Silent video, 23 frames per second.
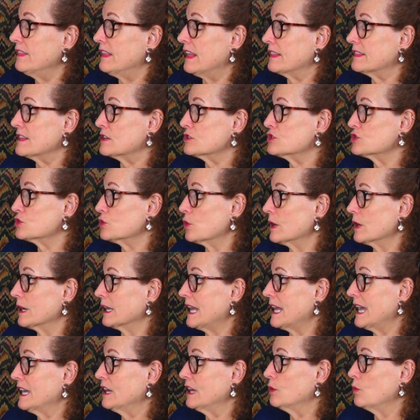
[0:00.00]
that the
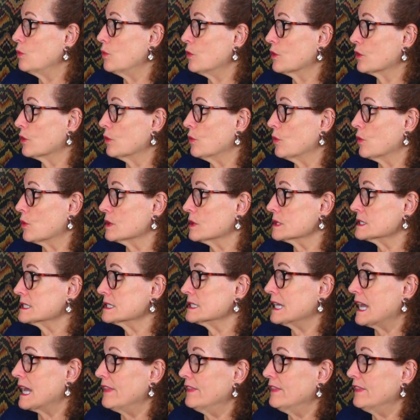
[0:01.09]
short-legged quarter horse